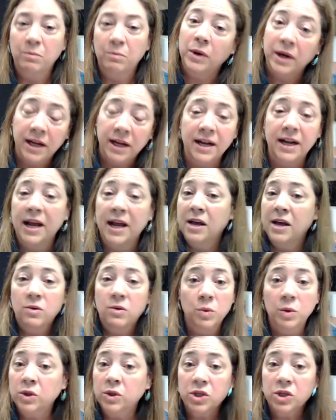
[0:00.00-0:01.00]
bring it
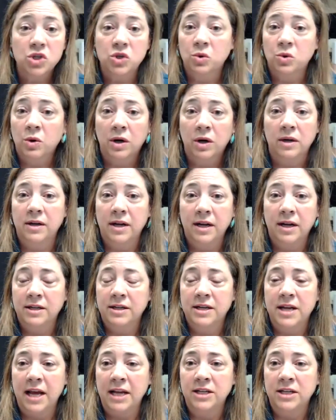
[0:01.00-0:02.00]
really short
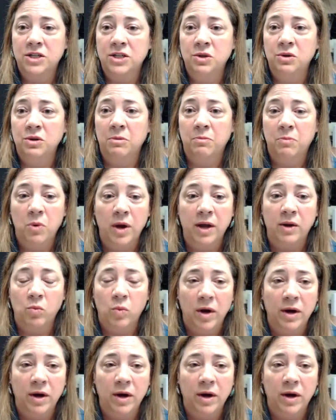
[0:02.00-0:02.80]
and and to the point.